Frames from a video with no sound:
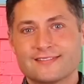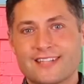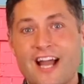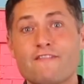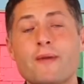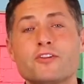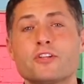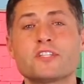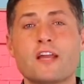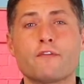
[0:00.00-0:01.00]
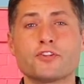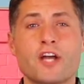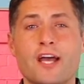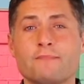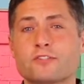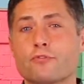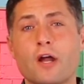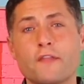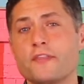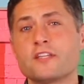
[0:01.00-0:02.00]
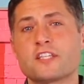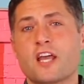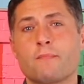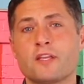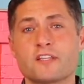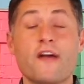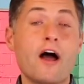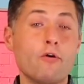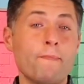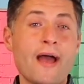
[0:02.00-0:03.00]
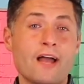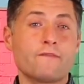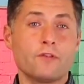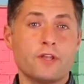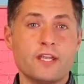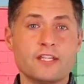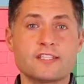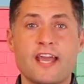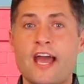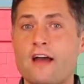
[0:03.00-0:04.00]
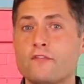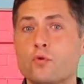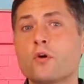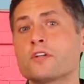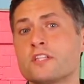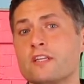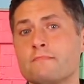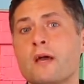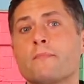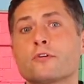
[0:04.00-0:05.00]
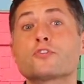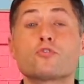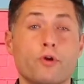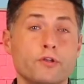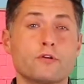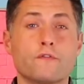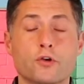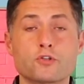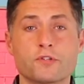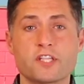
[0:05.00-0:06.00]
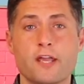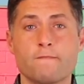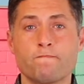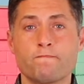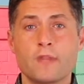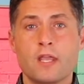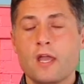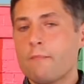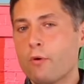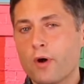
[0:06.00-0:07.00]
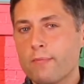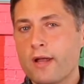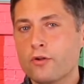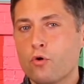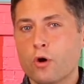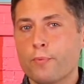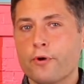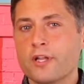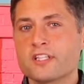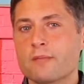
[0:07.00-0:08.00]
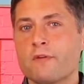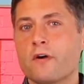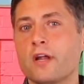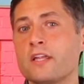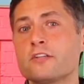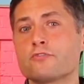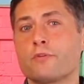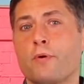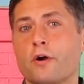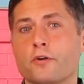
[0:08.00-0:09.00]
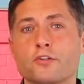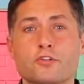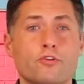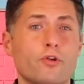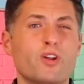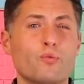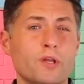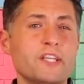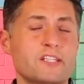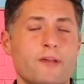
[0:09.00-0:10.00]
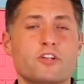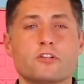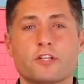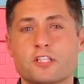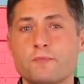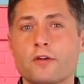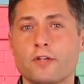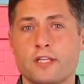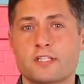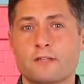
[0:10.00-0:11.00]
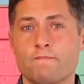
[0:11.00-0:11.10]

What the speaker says: I've mentioned several times throughout these segments of how impactful it is to have your team members join your virtual site. But what about incorporating some of our industry partners to create a really special experience?